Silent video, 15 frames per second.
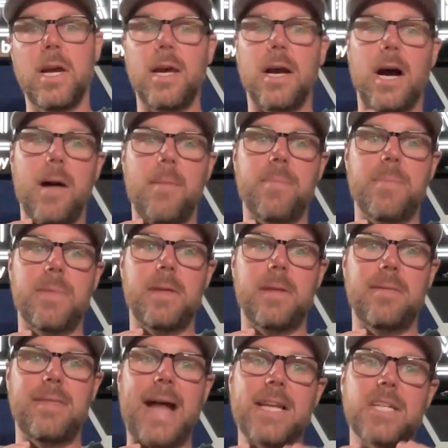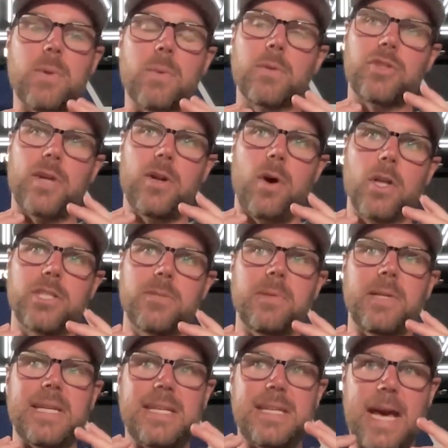um, that is what we're trying to
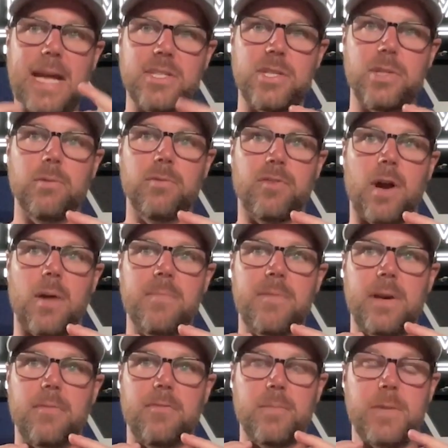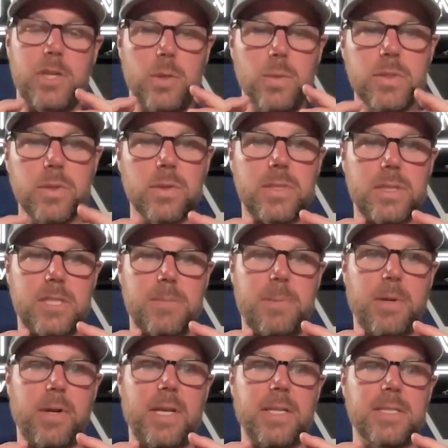ultimately get to from the from the user's
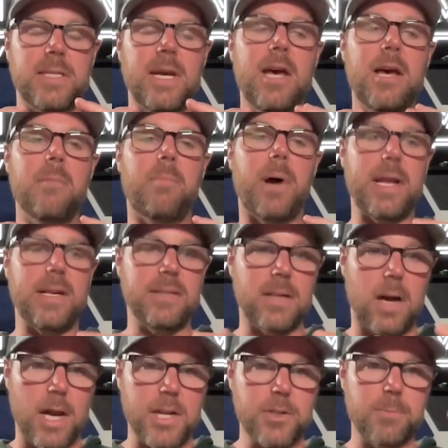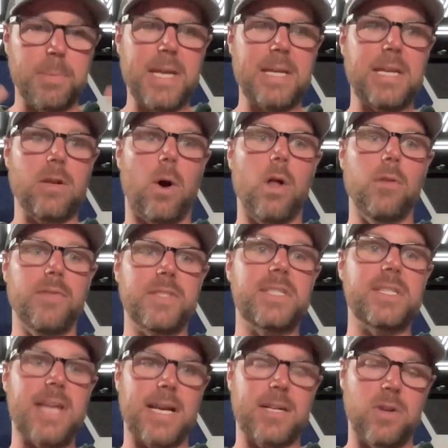experience but underpinning all of this the
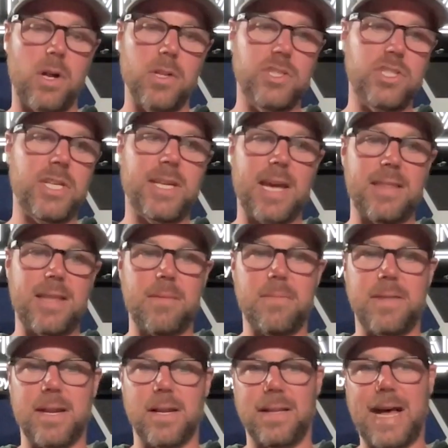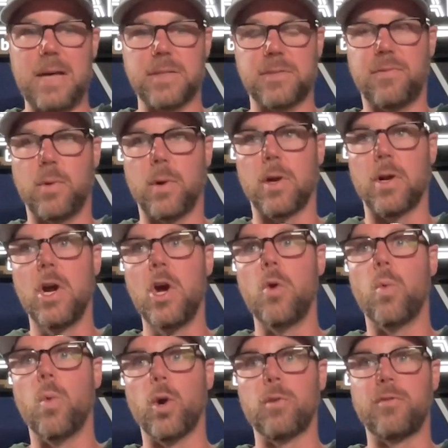technology again that that allows for
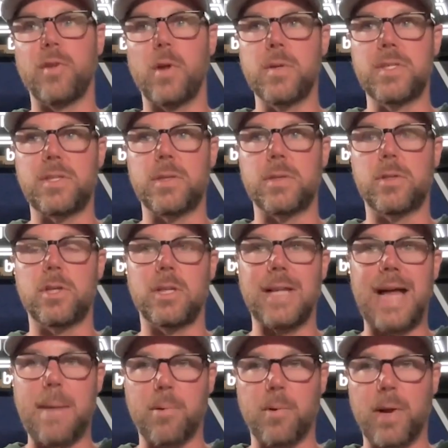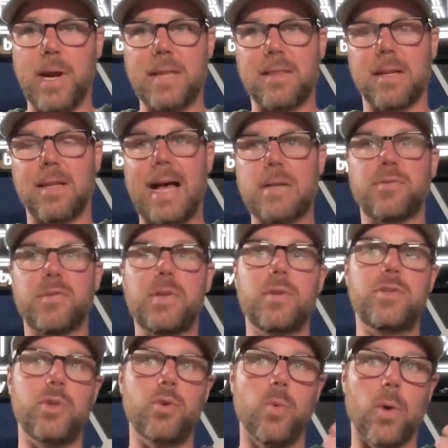workflows to collaborate that allows for you to
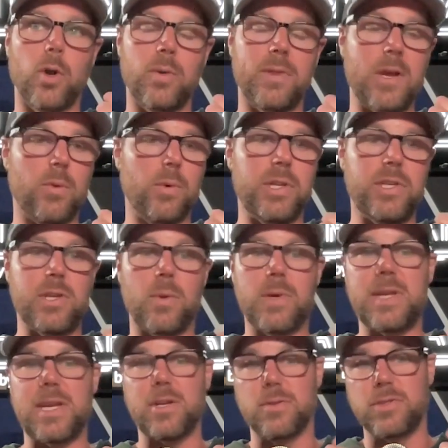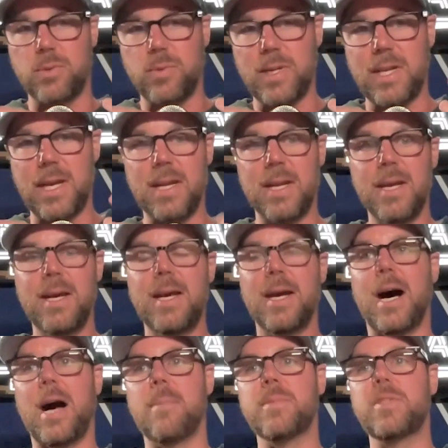do work without really knowing that you're doing it
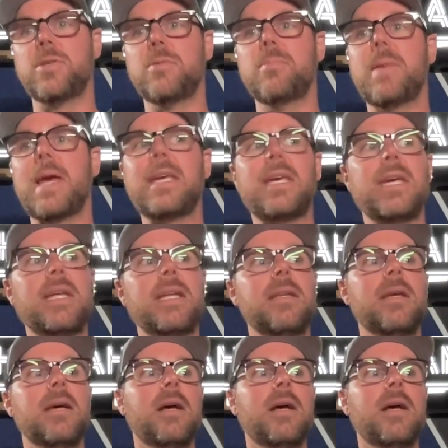um, to making